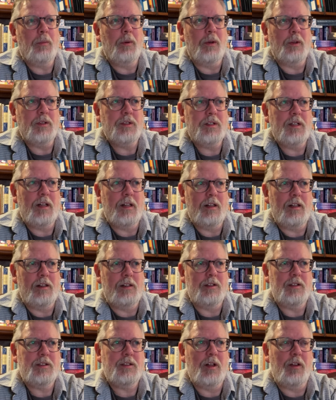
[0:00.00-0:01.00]

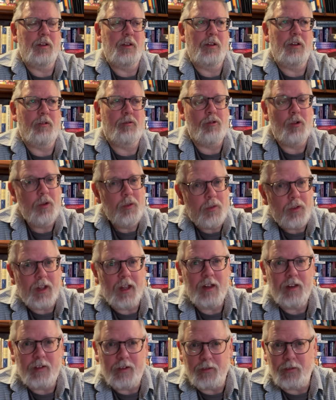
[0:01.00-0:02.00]
Purcell's
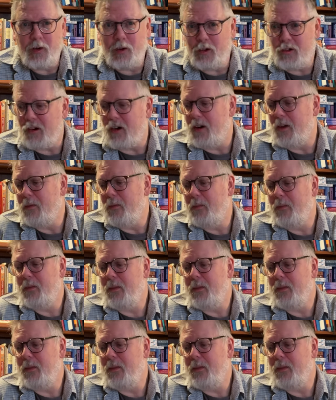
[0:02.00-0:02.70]
Groovy Age of Horror